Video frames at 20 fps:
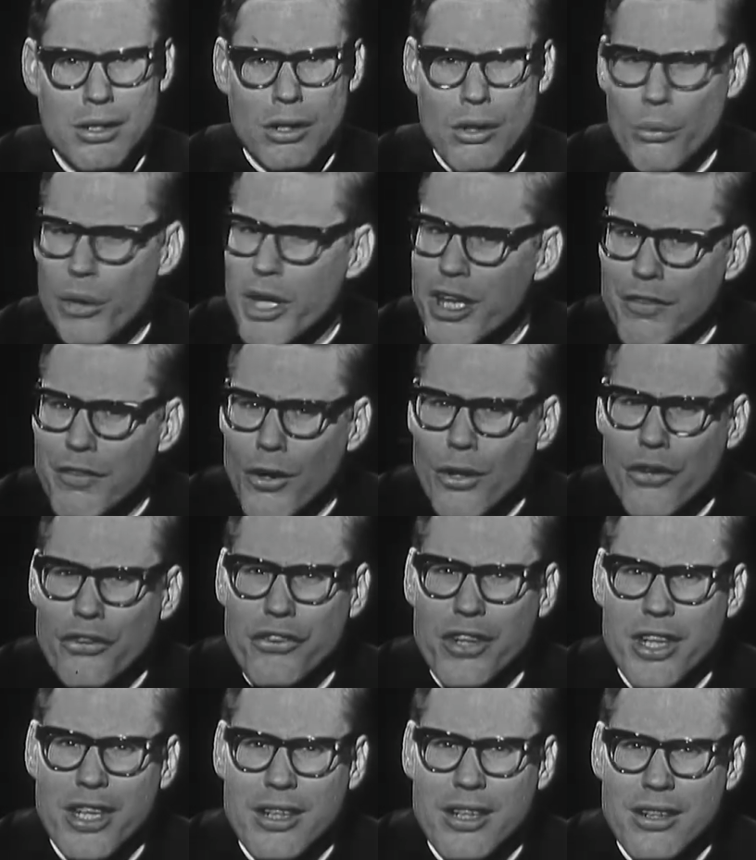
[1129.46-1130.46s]
We have all
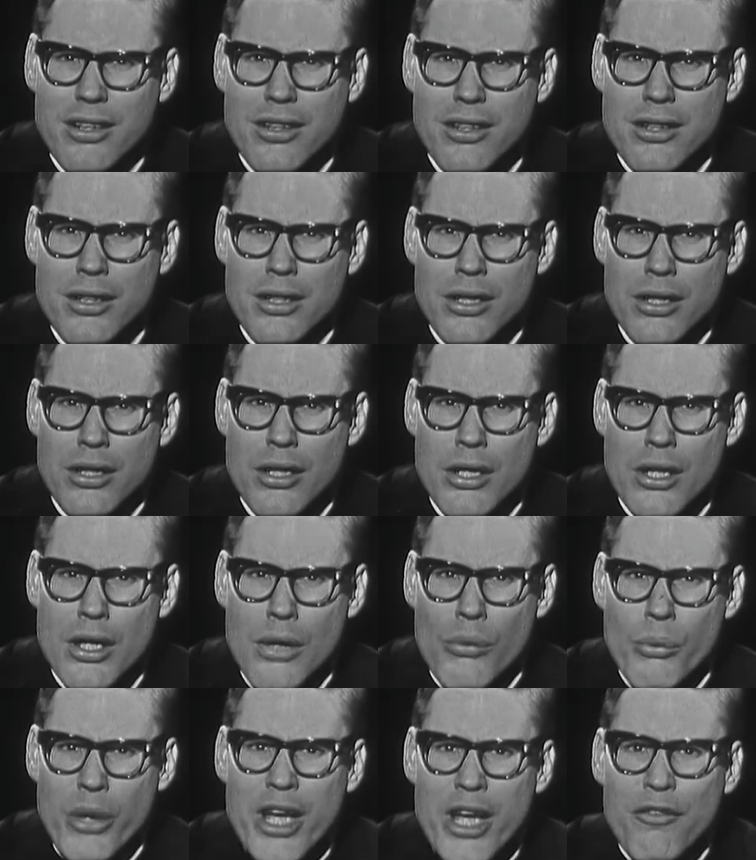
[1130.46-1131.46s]
sinned.
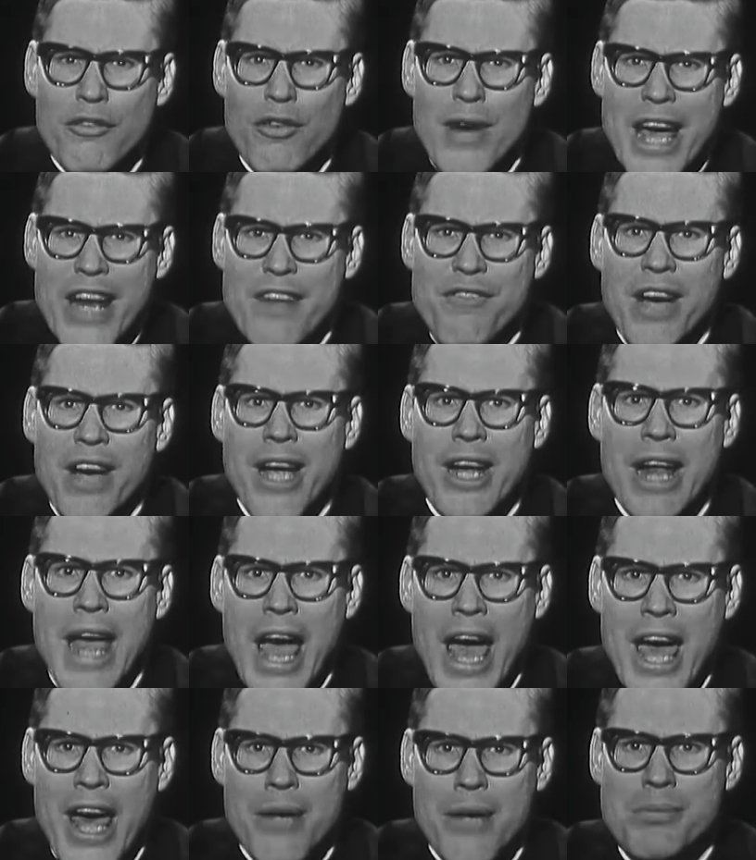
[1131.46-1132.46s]
We have ratified
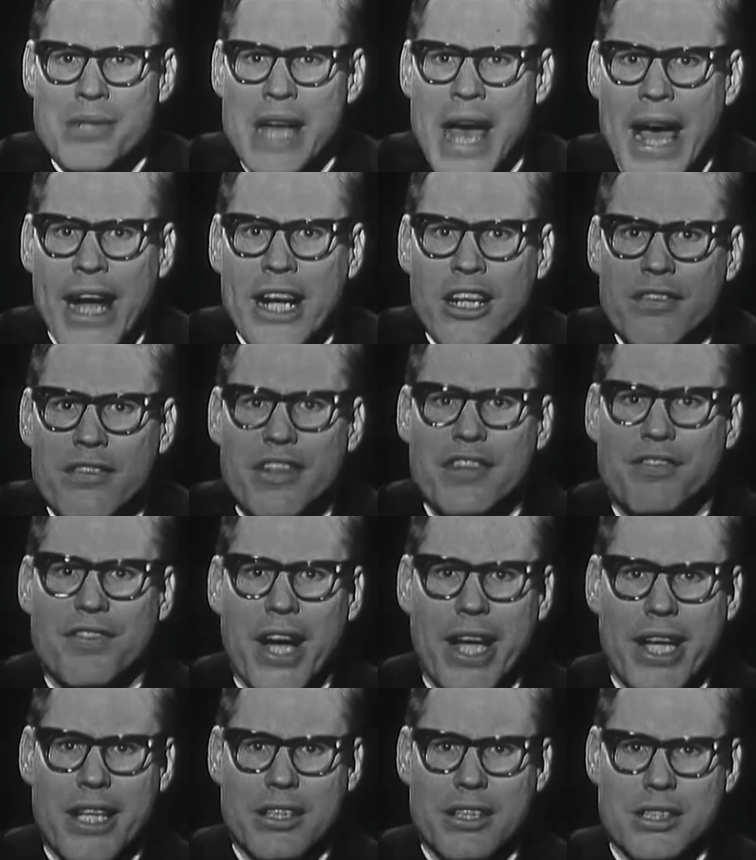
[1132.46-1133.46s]
Adam's act of
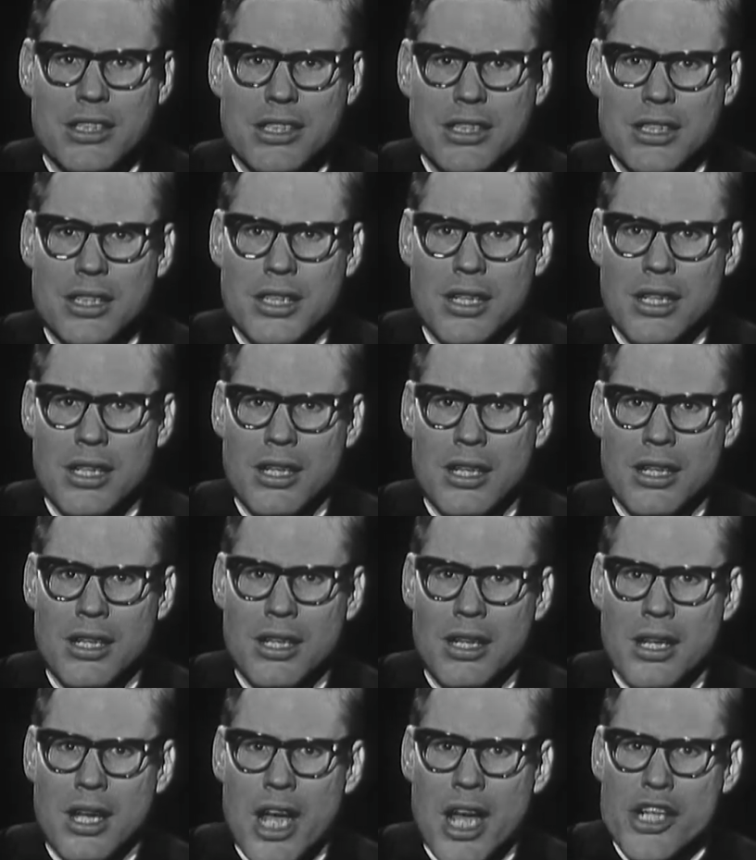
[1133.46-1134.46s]
defiance,
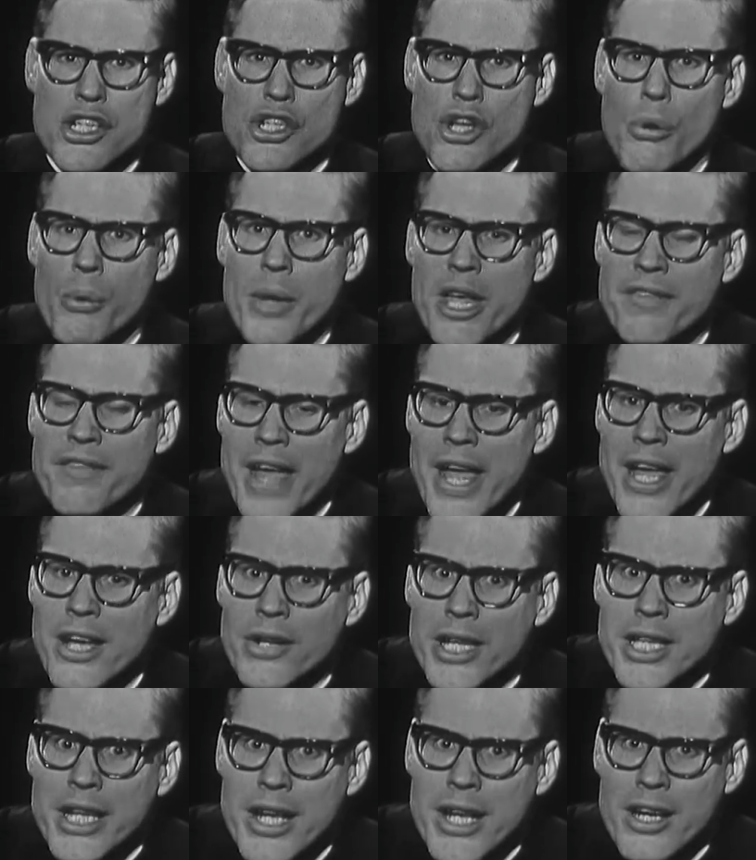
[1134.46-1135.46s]
and so we have
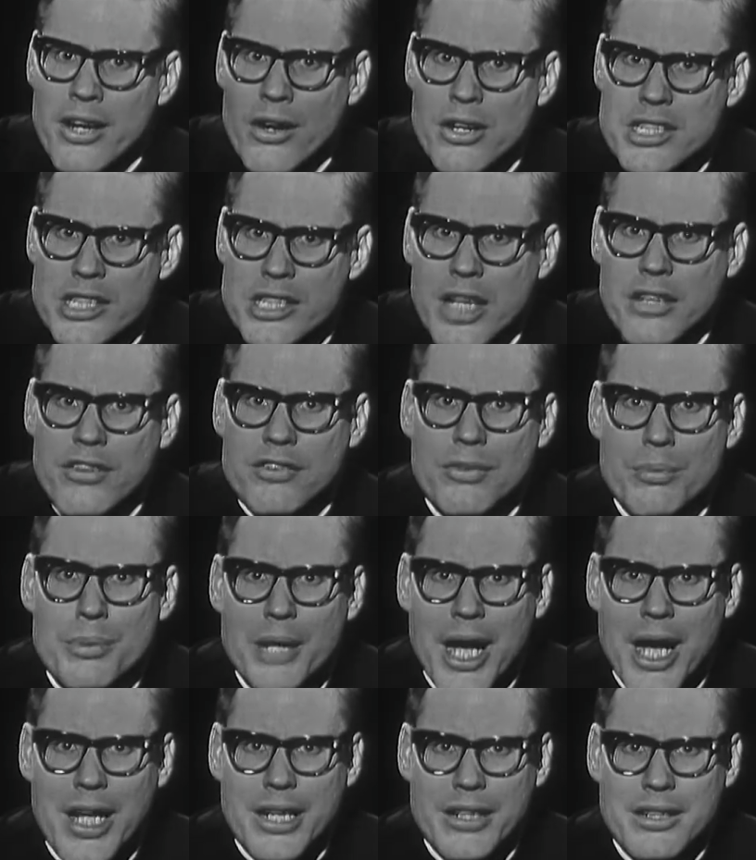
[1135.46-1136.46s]
alienated ourselves from
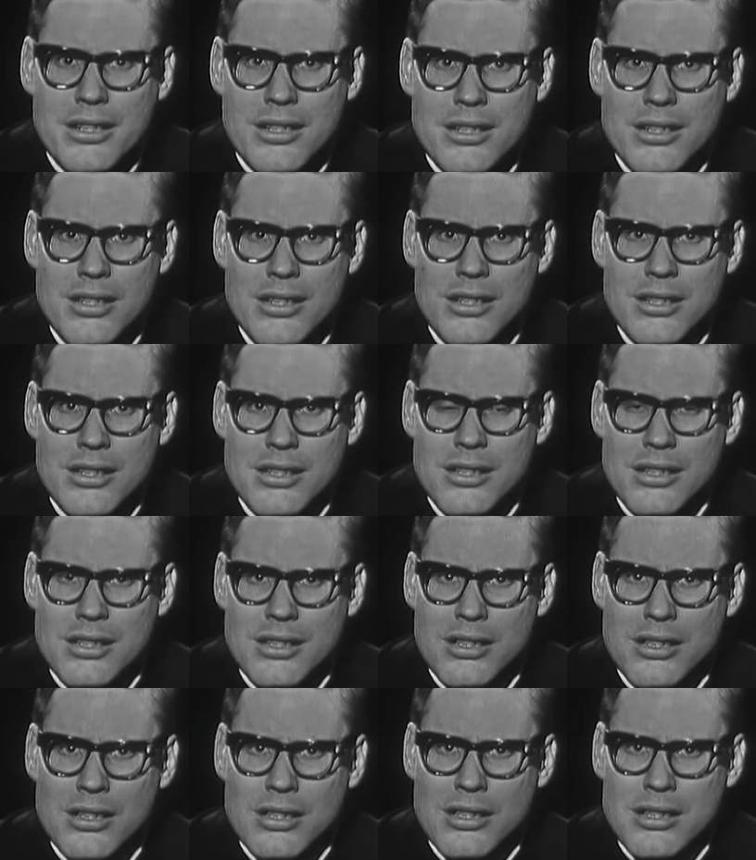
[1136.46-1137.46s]
God.
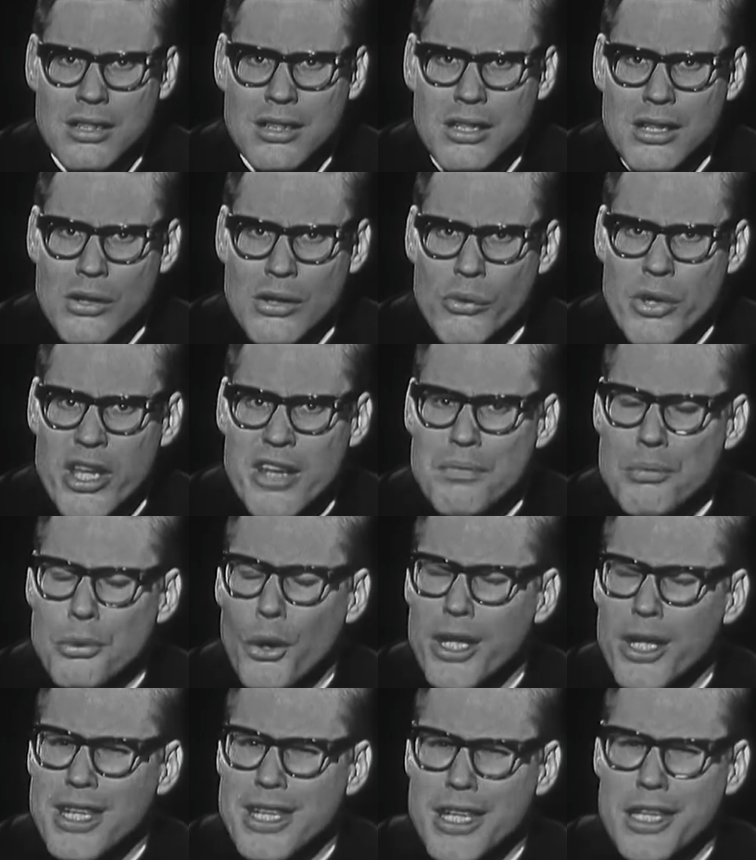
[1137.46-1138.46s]
We have
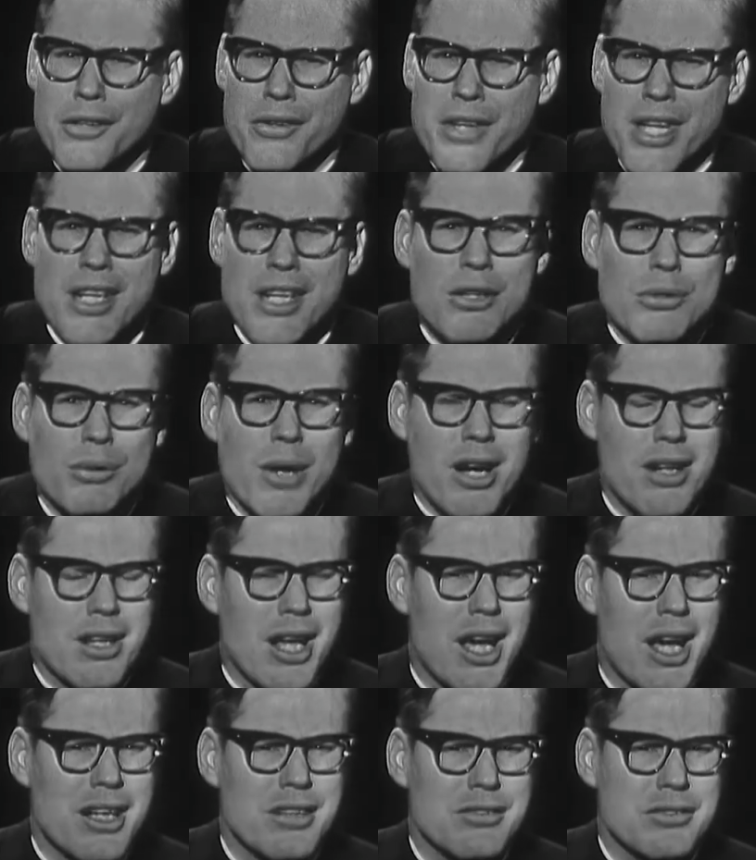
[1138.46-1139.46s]
brought guilt into our
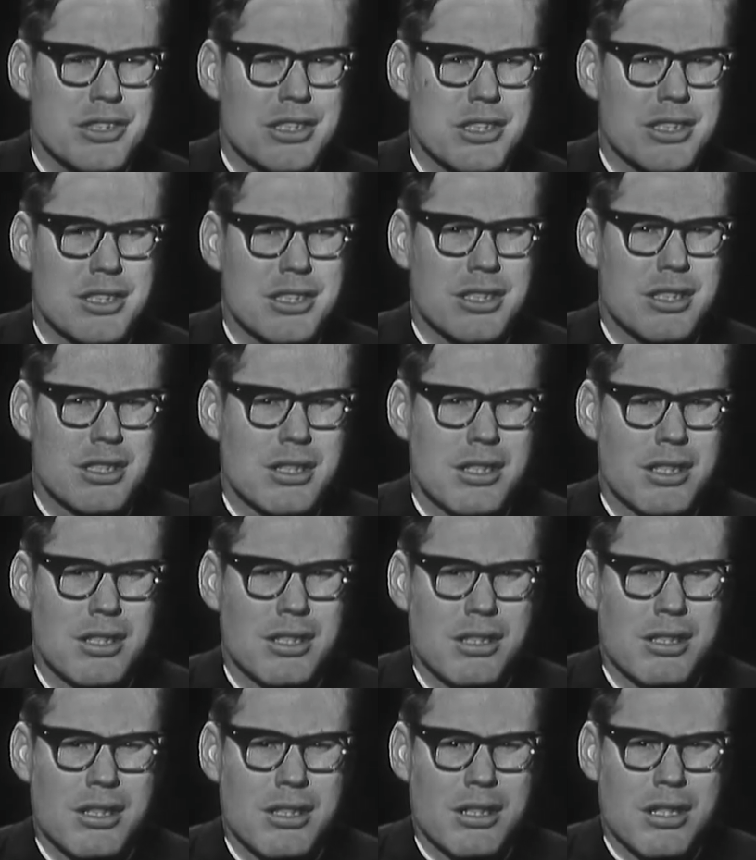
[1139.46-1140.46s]
lives.
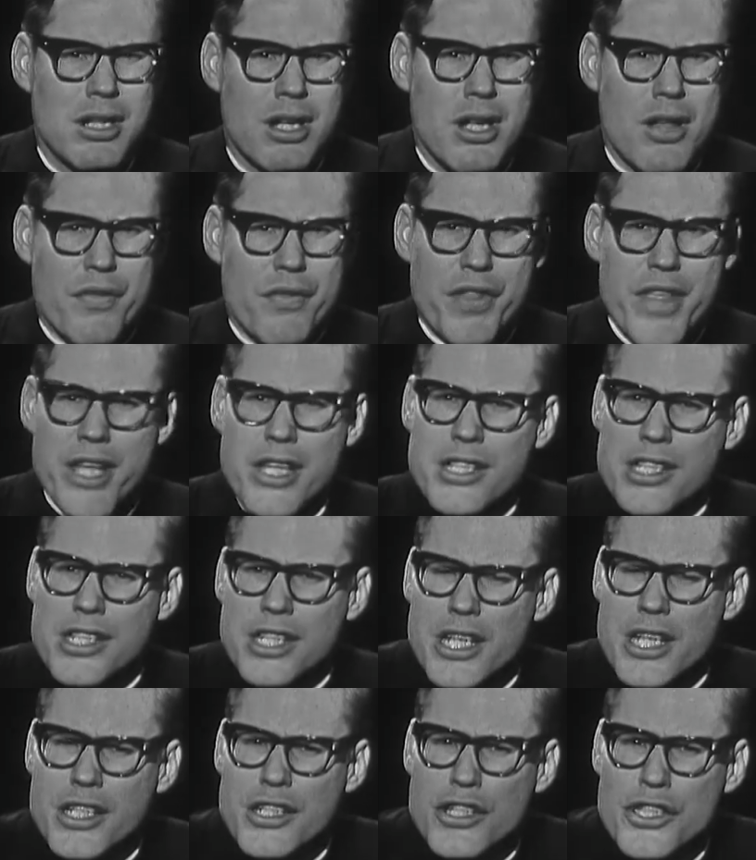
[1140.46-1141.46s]
This
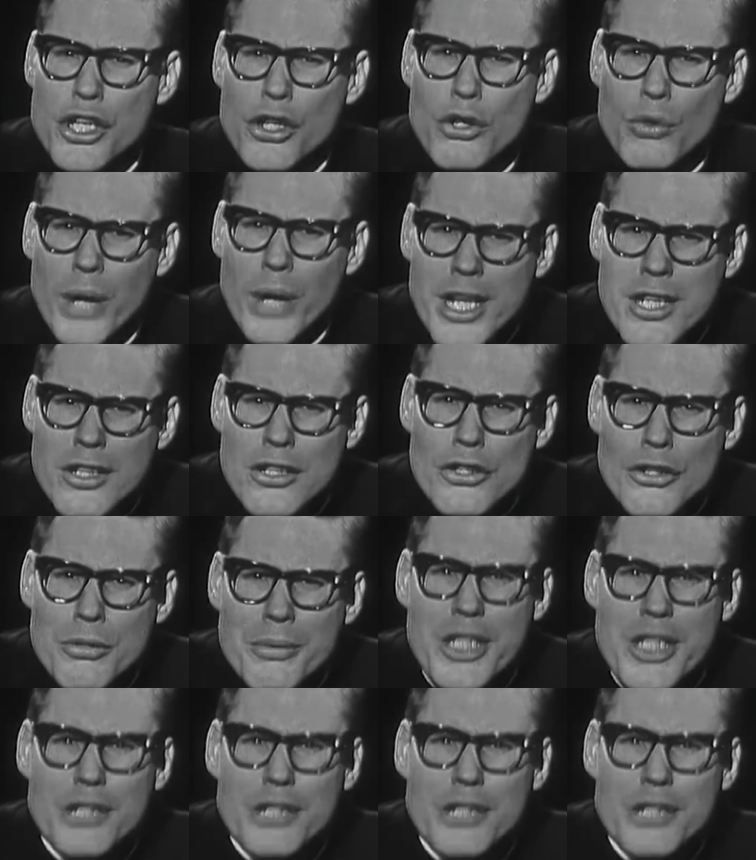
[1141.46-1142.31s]
is the great human